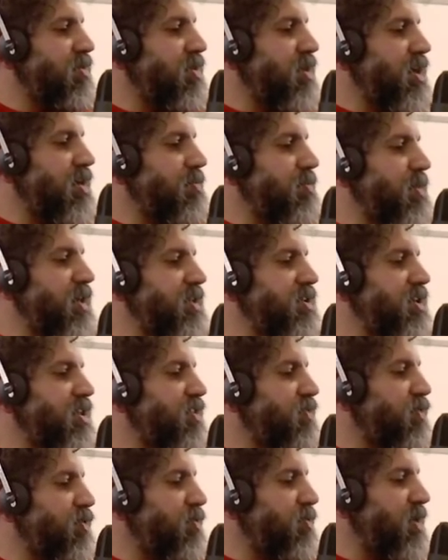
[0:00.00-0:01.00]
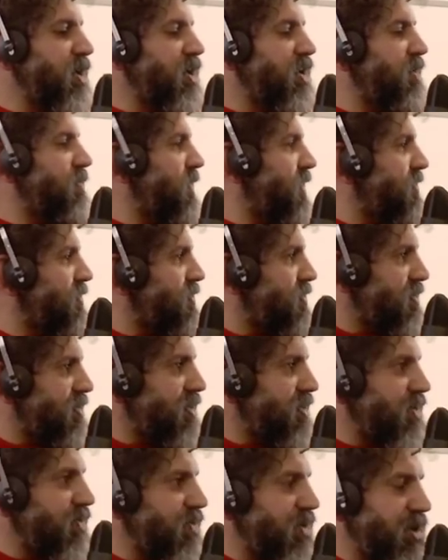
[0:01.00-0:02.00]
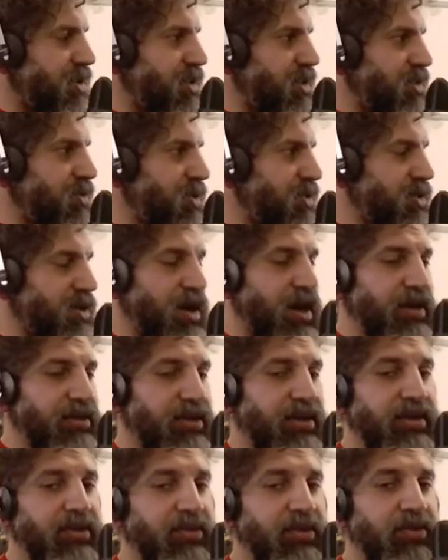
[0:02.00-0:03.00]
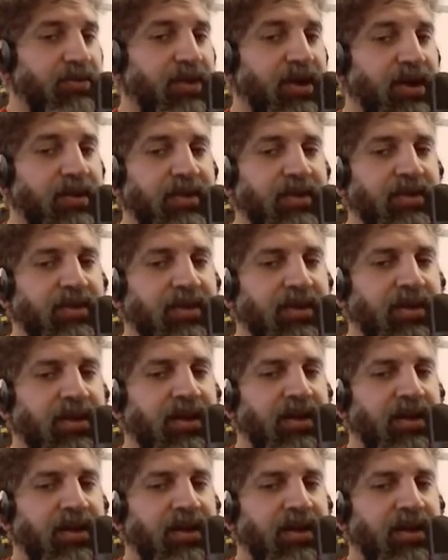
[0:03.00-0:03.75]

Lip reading: like budgets for making events and stuff like this, which I think is very relevant.